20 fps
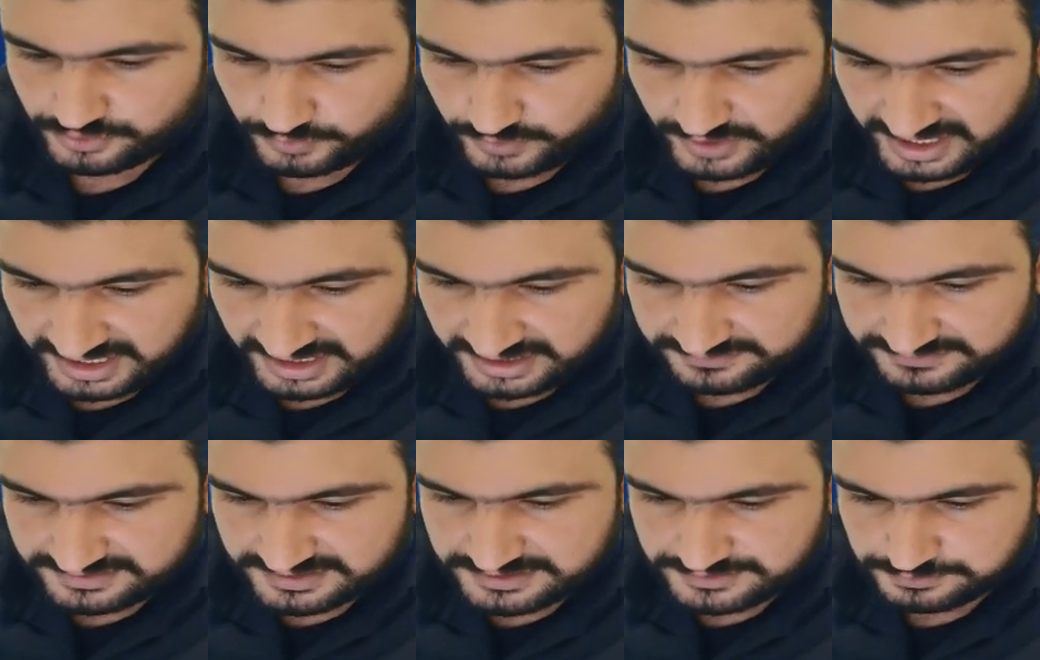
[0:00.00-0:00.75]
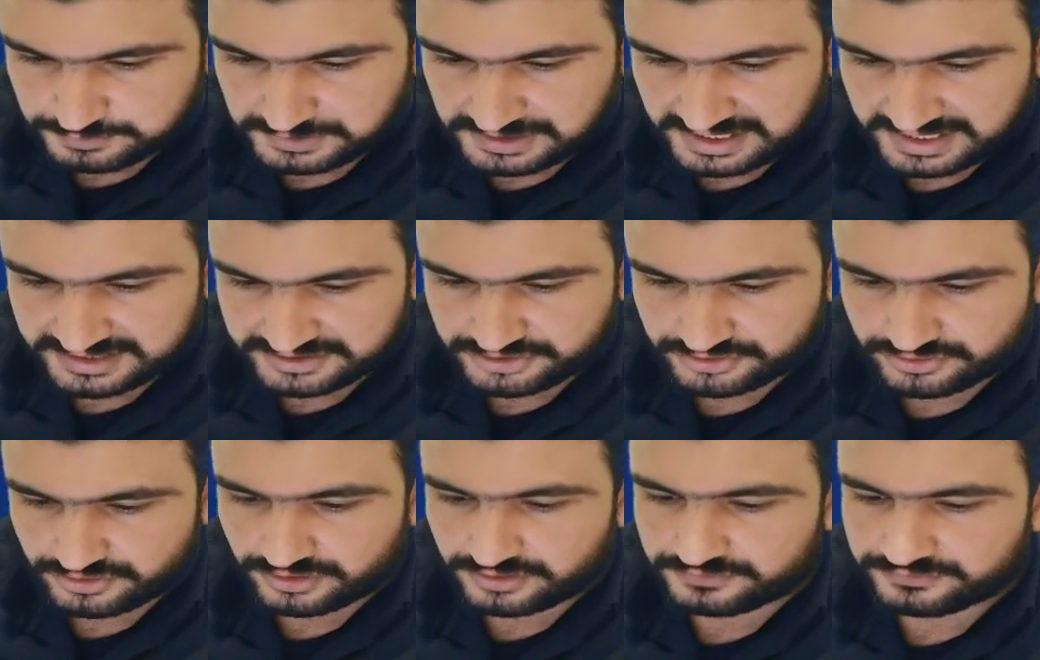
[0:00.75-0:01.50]
Waves
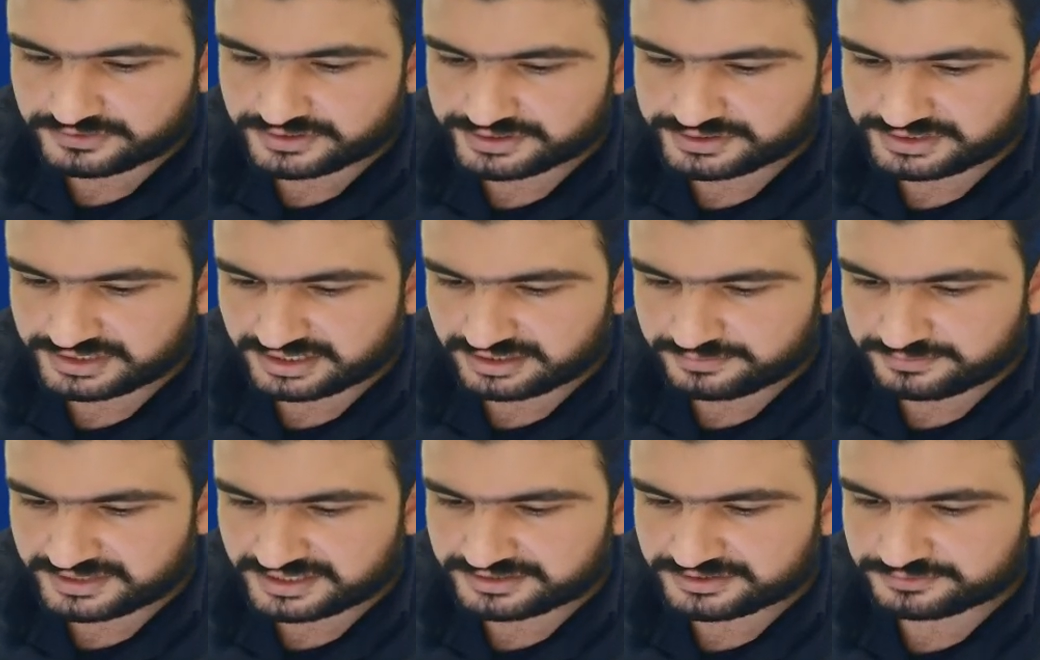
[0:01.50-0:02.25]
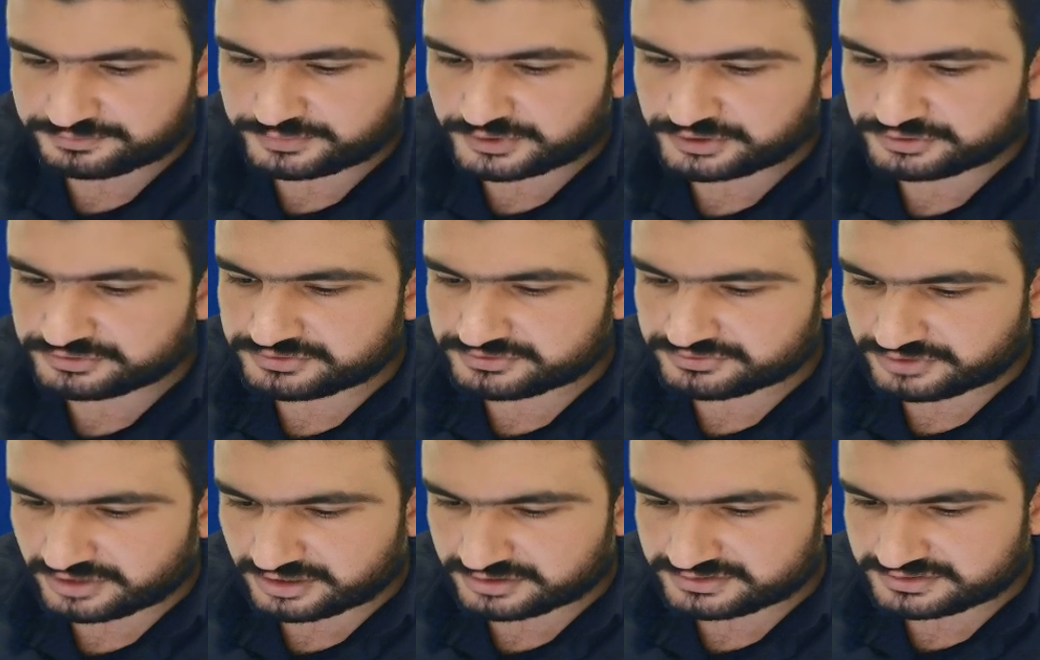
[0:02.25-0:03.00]
splashed over them and the
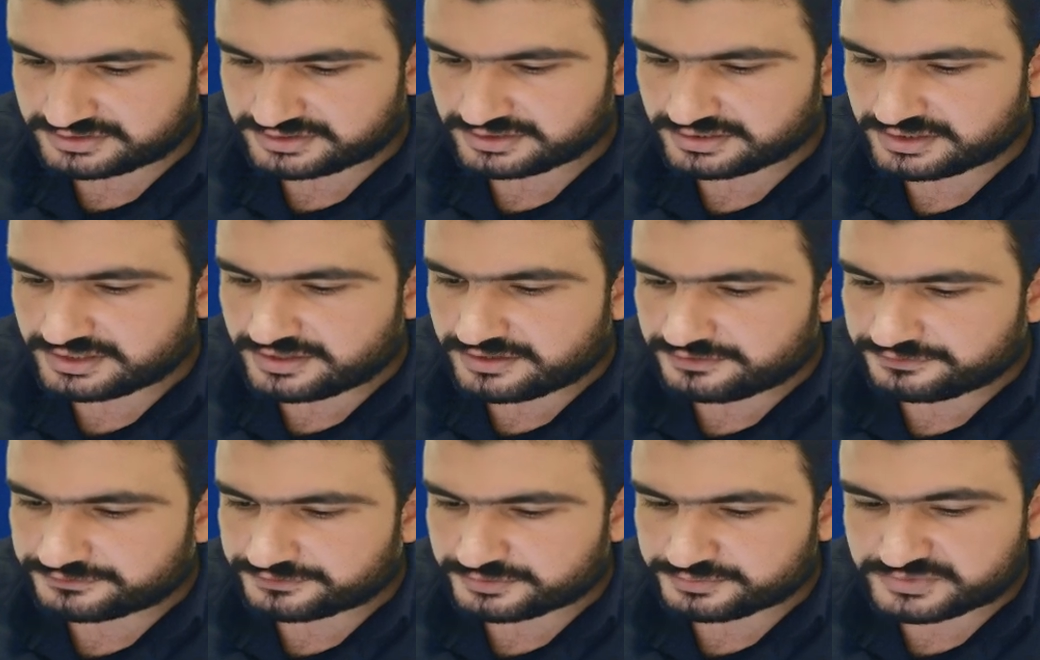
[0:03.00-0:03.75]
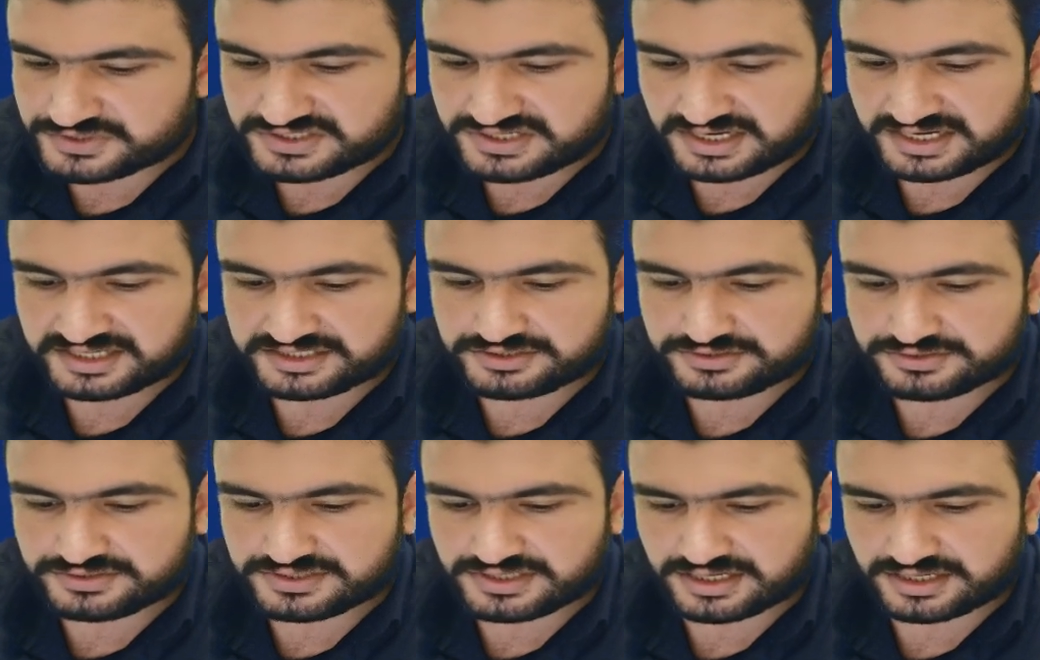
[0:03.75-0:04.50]
boat rocked from side
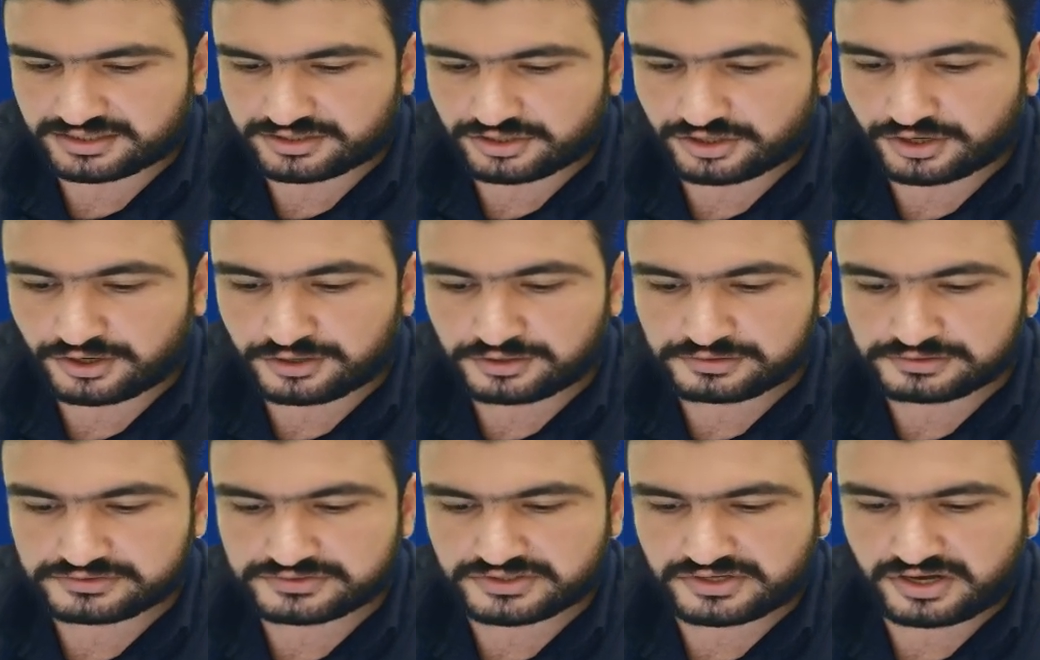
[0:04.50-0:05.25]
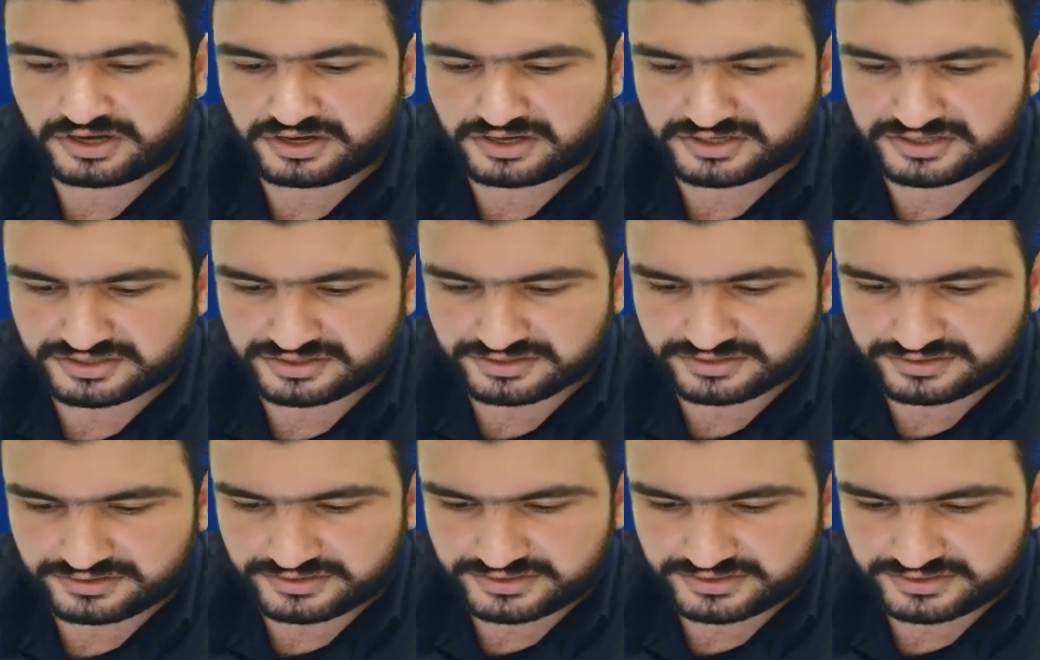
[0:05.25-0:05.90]
to side. "Hold on!"